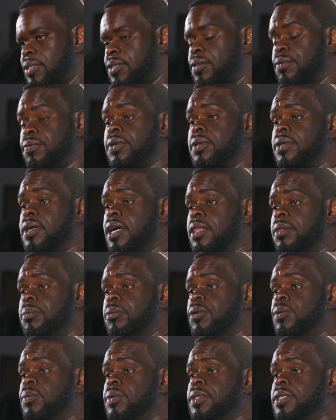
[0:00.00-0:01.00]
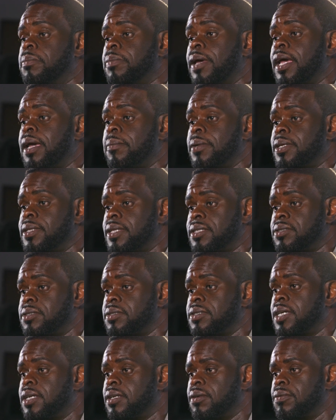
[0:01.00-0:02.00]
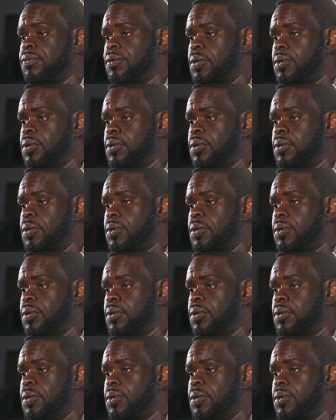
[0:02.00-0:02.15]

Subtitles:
makes you feel comfortable with the payment that you can